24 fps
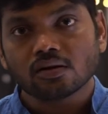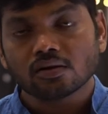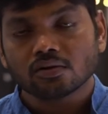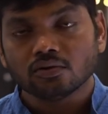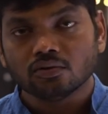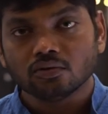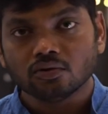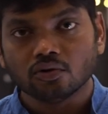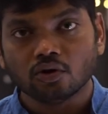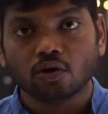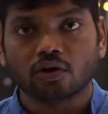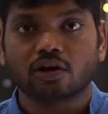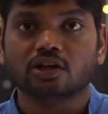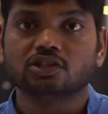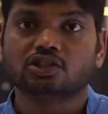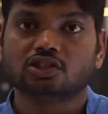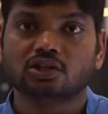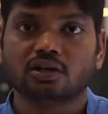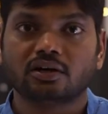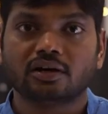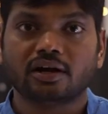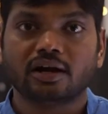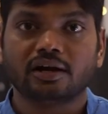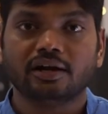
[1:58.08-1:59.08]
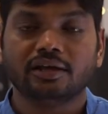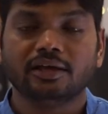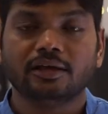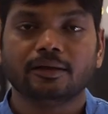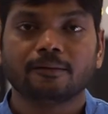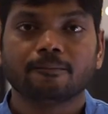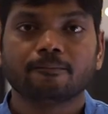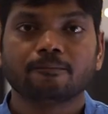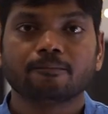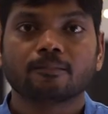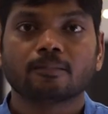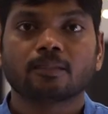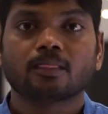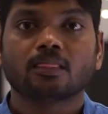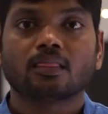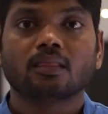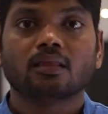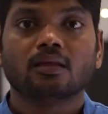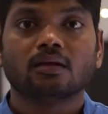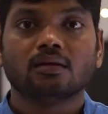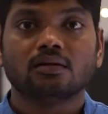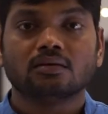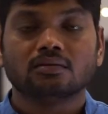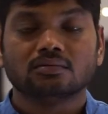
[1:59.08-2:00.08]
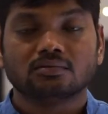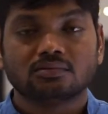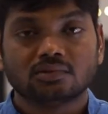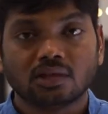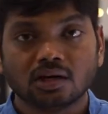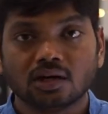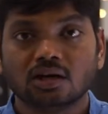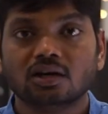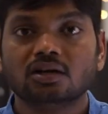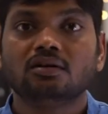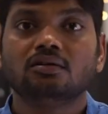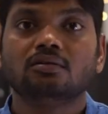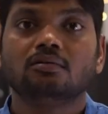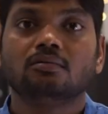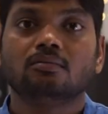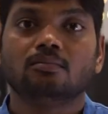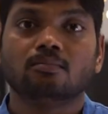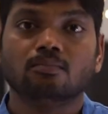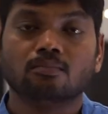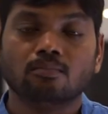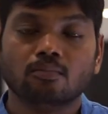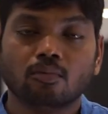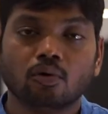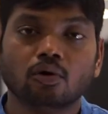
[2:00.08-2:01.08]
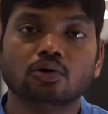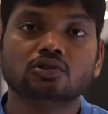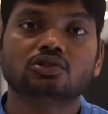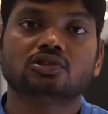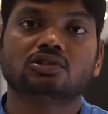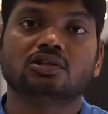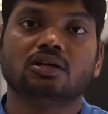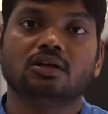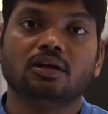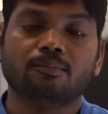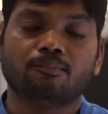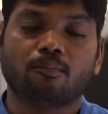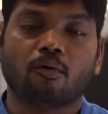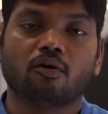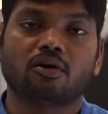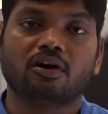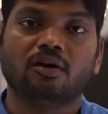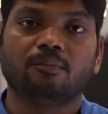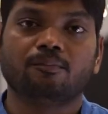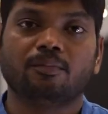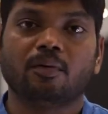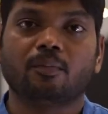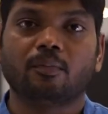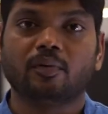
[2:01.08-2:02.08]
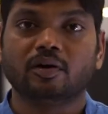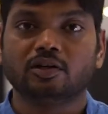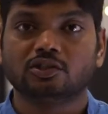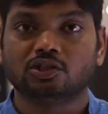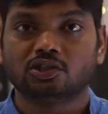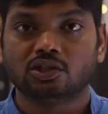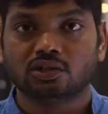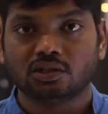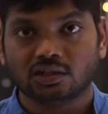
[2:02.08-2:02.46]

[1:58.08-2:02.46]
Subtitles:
your location ready, third most important preparation